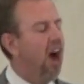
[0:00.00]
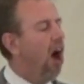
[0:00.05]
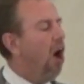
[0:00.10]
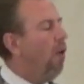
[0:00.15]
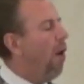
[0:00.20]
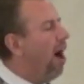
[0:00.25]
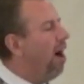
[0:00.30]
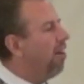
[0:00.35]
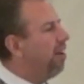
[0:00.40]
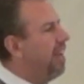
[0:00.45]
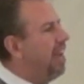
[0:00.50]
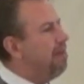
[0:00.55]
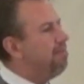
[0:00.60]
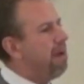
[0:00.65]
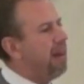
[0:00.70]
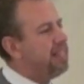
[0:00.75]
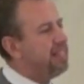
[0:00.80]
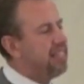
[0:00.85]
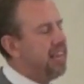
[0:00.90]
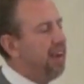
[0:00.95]
Oh, I'll get
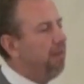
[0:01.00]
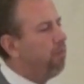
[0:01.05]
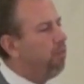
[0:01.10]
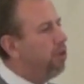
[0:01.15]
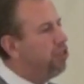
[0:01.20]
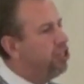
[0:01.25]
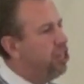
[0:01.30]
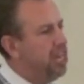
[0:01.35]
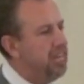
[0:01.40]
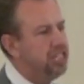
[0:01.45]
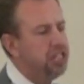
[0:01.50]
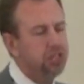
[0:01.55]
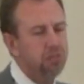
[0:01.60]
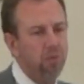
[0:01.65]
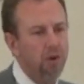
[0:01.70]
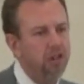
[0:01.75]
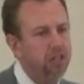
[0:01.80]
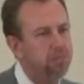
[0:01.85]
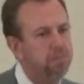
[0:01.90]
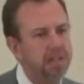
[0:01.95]
myself where Jesus
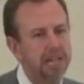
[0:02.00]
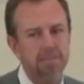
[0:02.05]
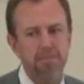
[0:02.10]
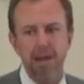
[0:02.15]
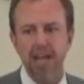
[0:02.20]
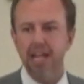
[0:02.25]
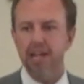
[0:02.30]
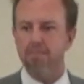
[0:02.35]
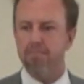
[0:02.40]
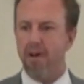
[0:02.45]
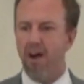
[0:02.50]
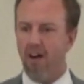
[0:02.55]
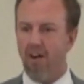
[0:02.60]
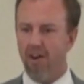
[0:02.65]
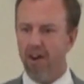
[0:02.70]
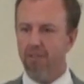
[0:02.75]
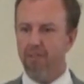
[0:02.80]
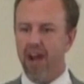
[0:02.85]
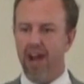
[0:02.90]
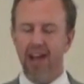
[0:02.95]
wants me to be
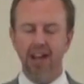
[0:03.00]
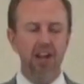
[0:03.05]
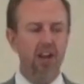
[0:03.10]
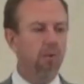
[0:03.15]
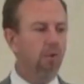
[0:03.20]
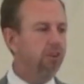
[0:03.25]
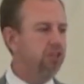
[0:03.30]
tomorrow, right?